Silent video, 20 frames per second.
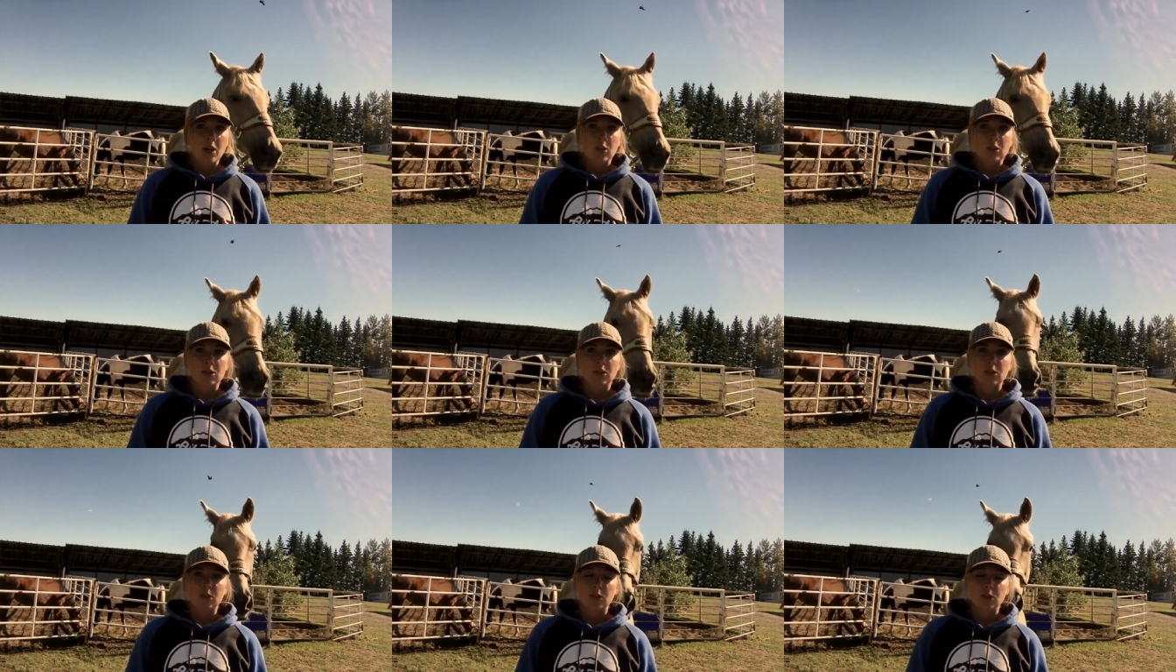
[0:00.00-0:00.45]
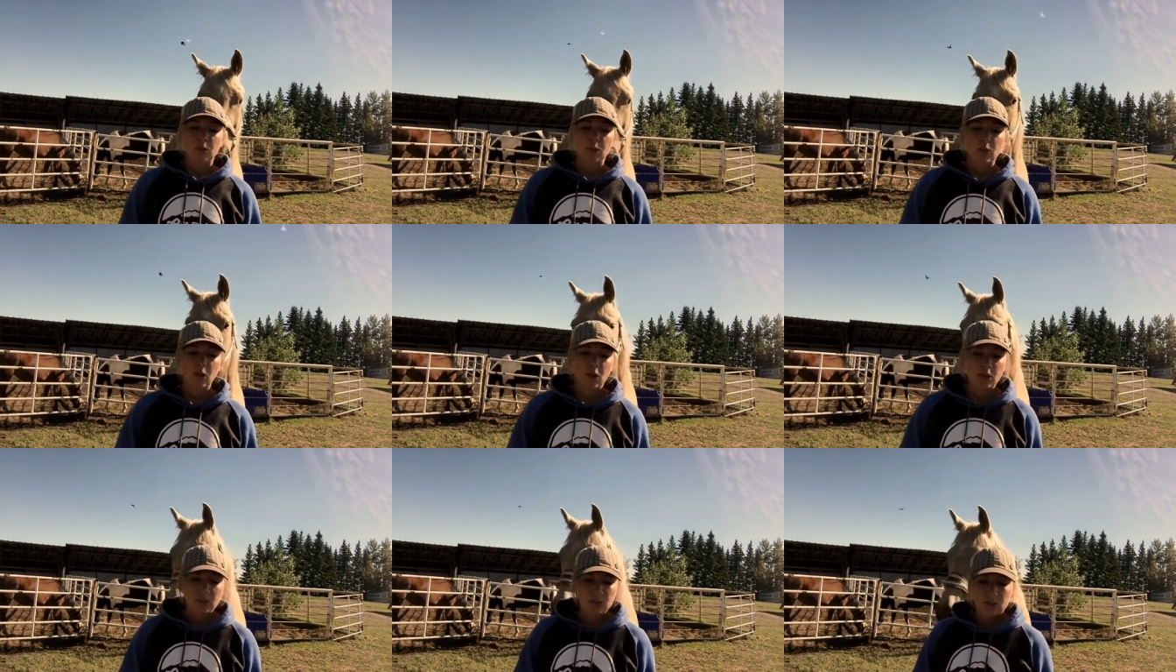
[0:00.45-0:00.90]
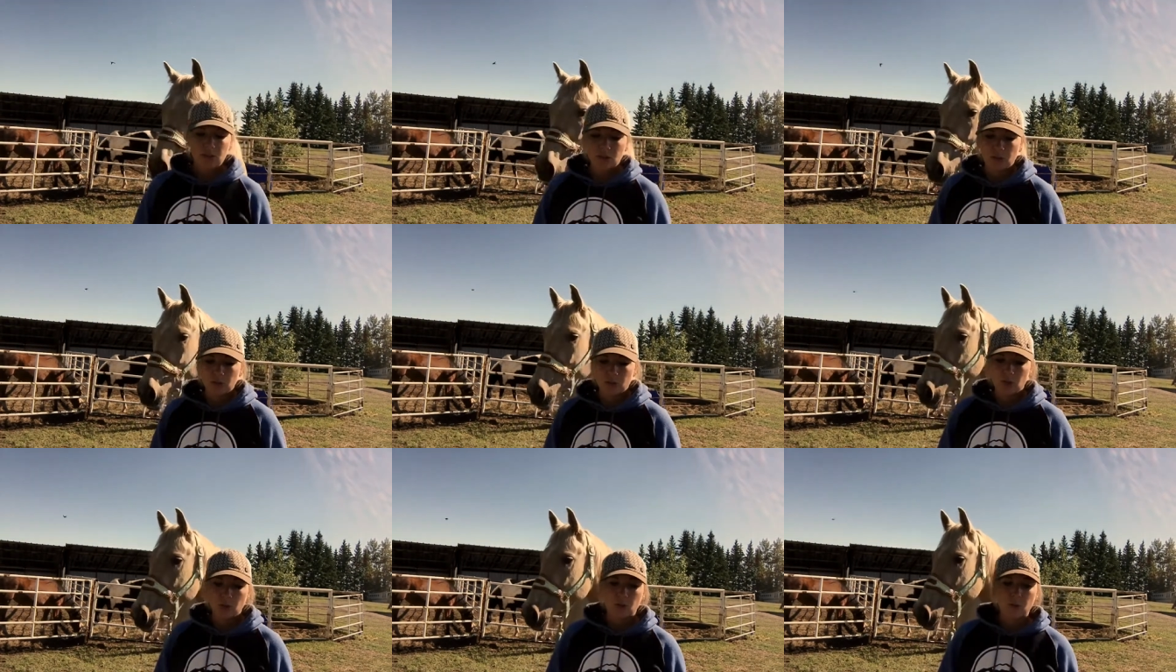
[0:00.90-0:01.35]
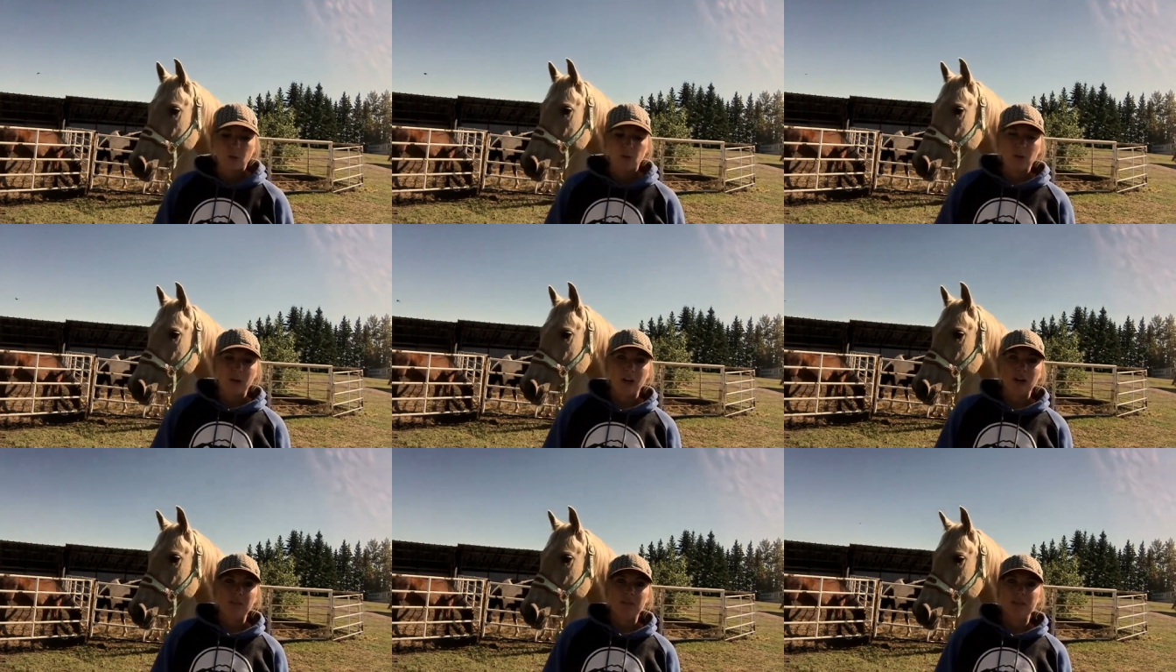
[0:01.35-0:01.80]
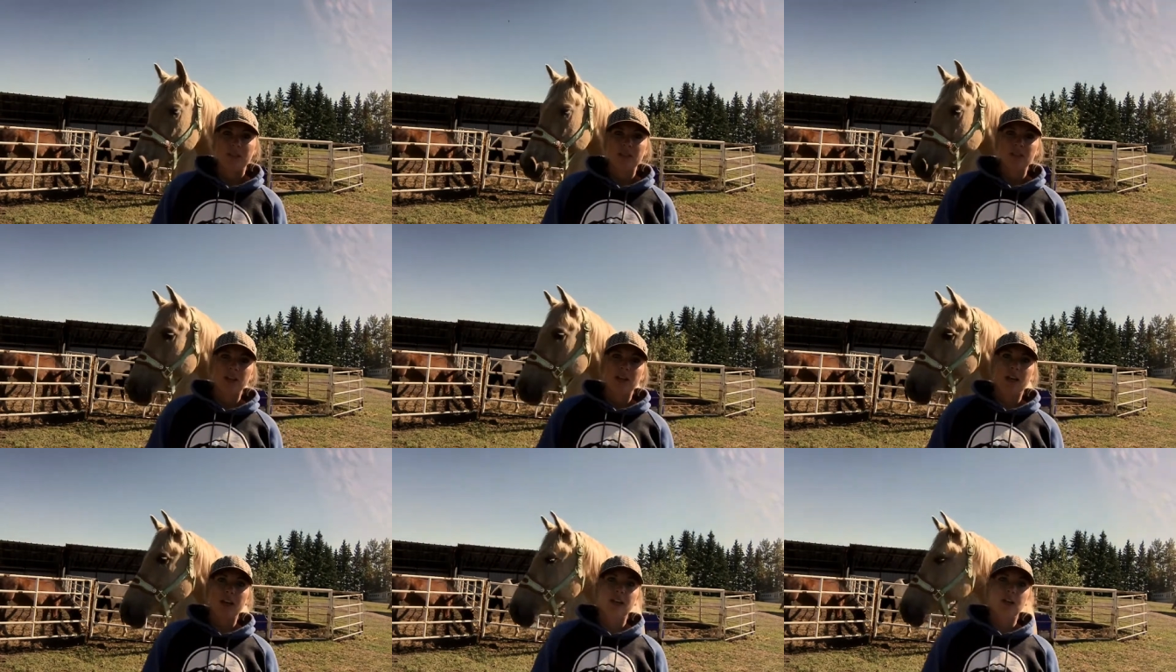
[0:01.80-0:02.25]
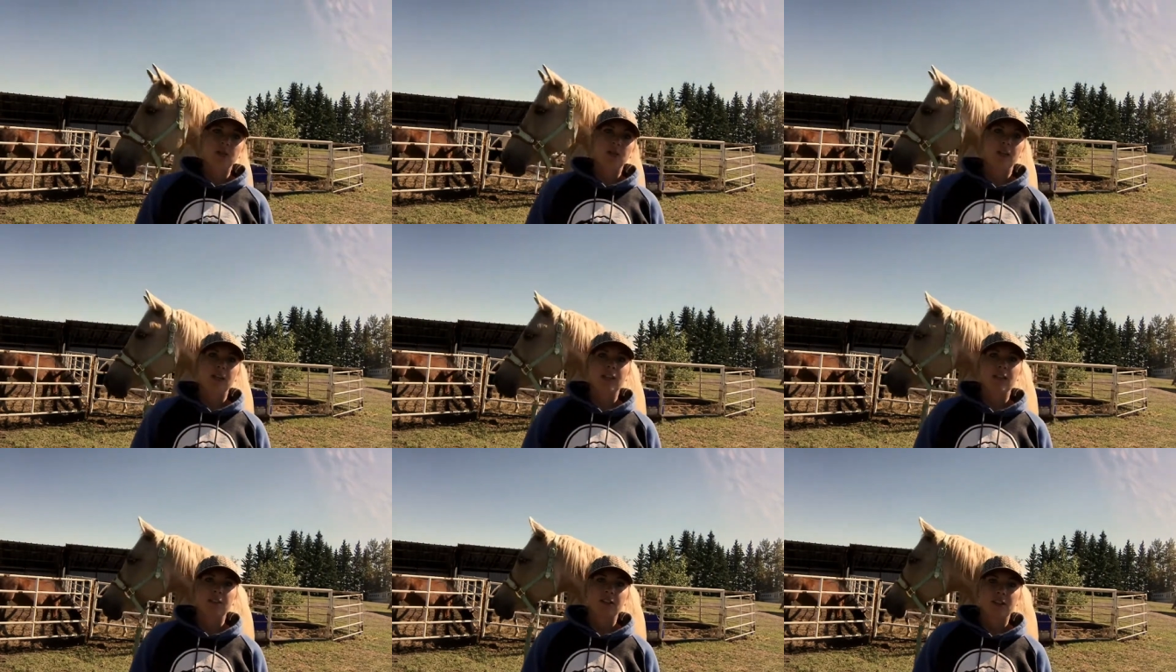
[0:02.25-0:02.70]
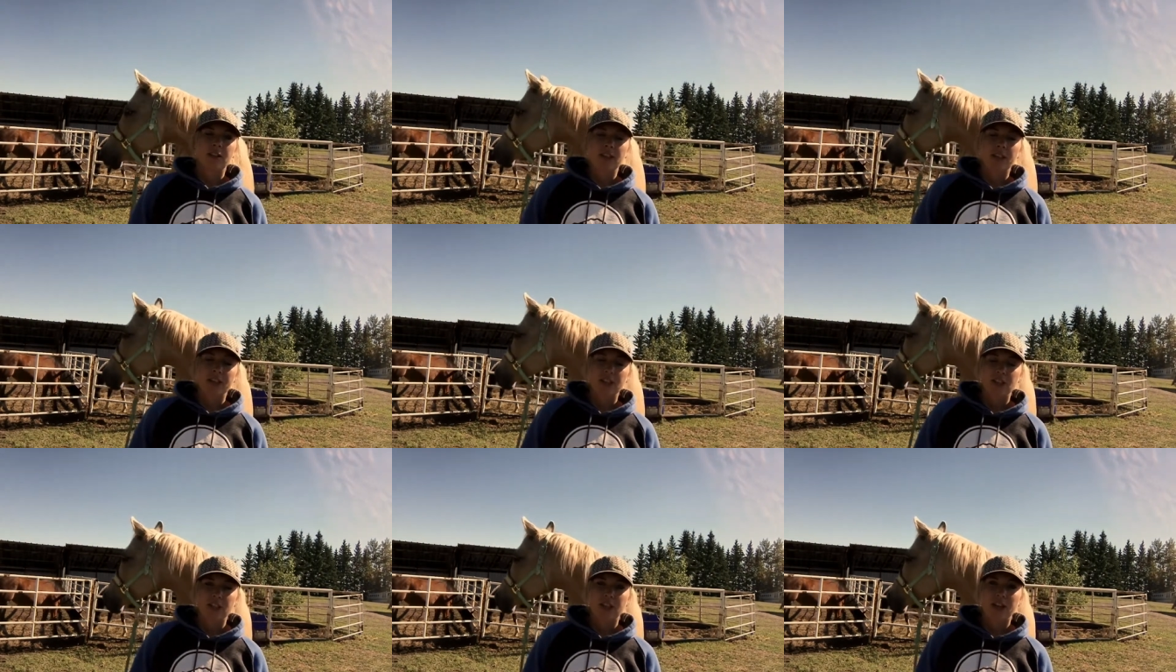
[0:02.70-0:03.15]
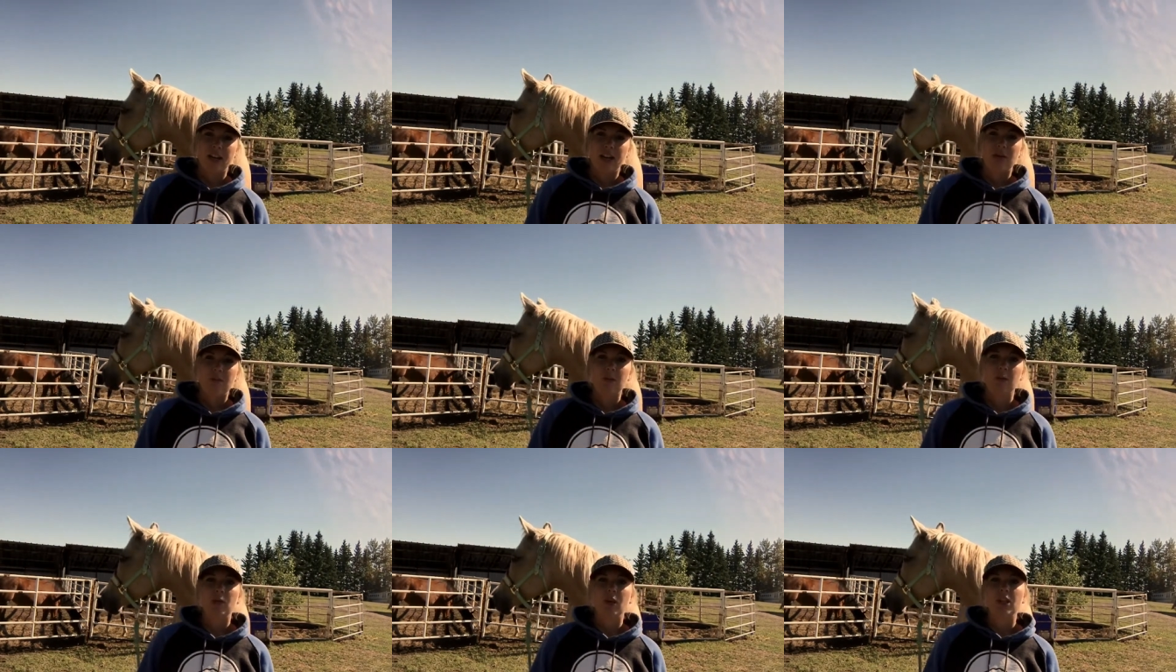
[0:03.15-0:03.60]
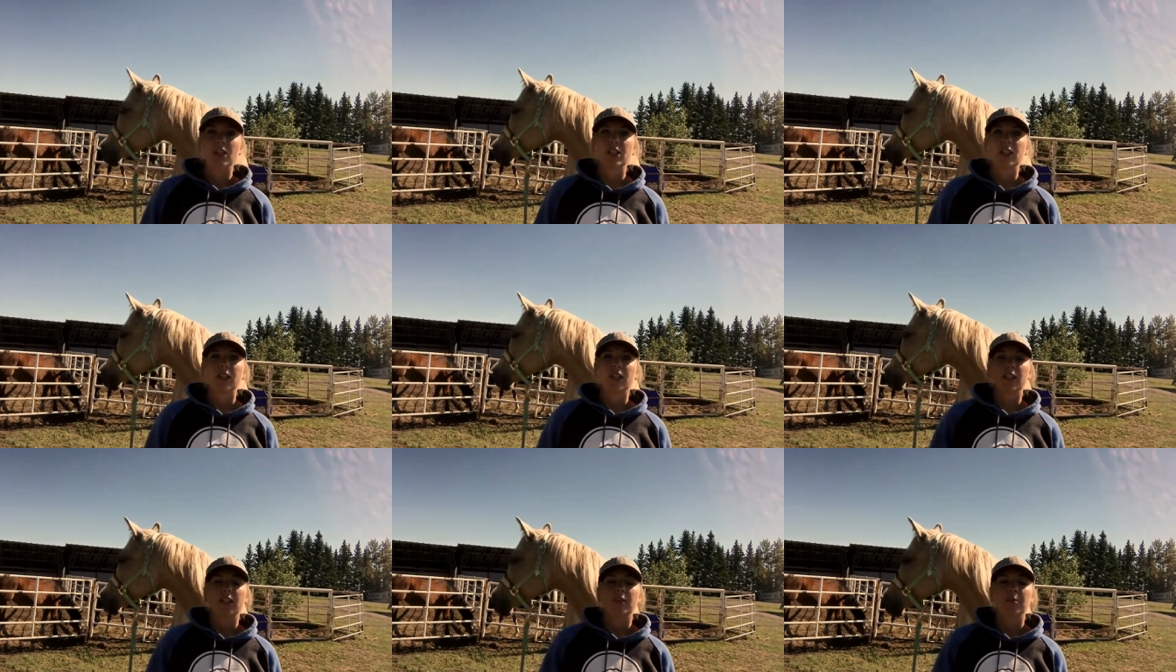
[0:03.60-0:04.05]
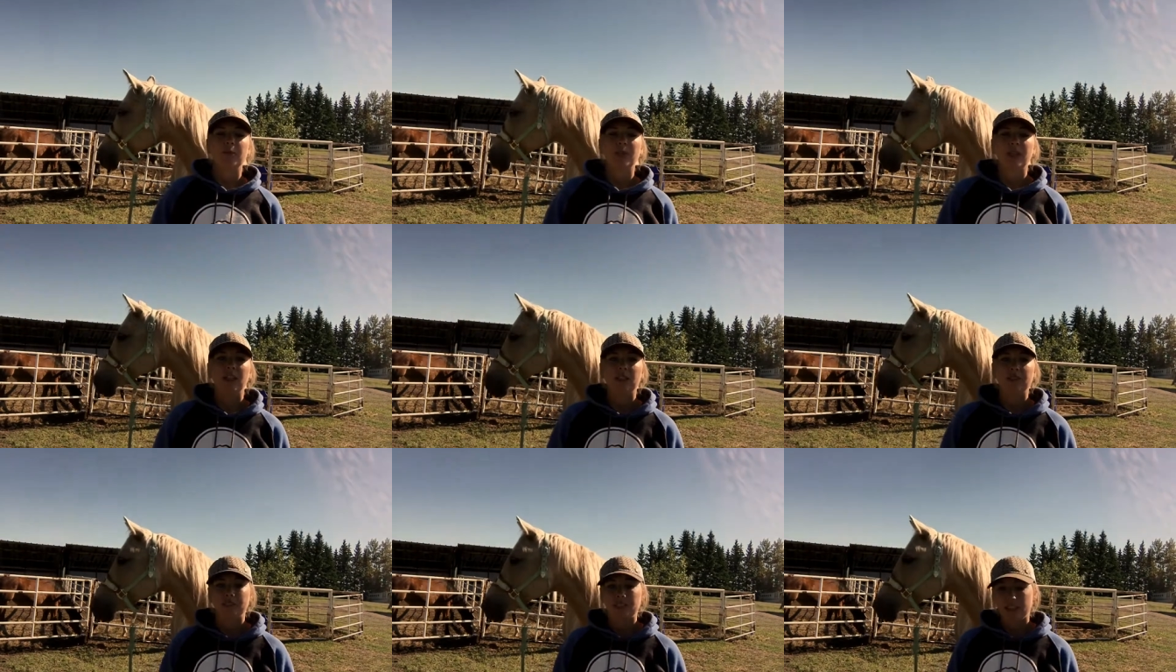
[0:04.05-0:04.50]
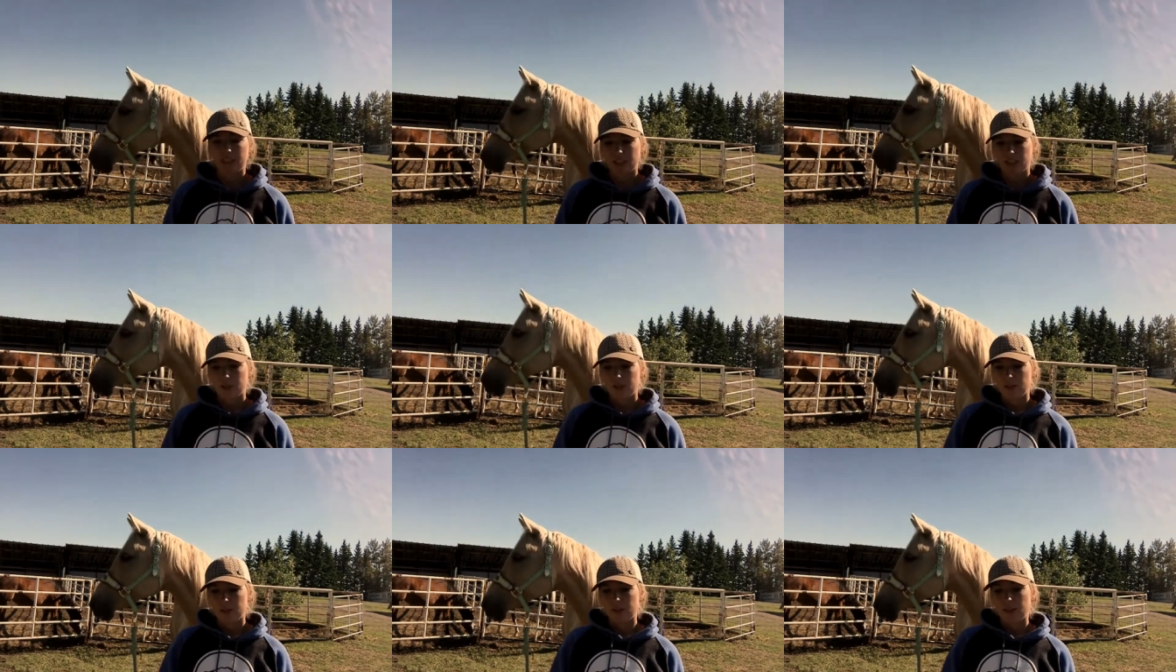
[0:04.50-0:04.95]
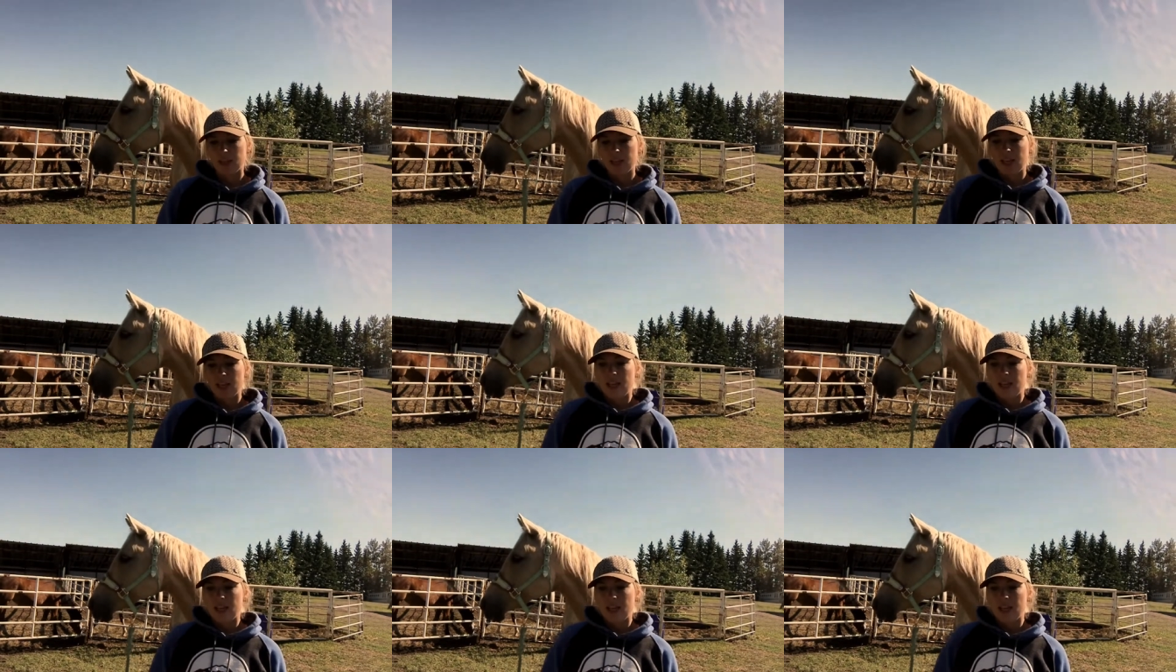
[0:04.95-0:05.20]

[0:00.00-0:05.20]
So also, when I've been kind of trolling the internet, I've been watching a lot of barrel videos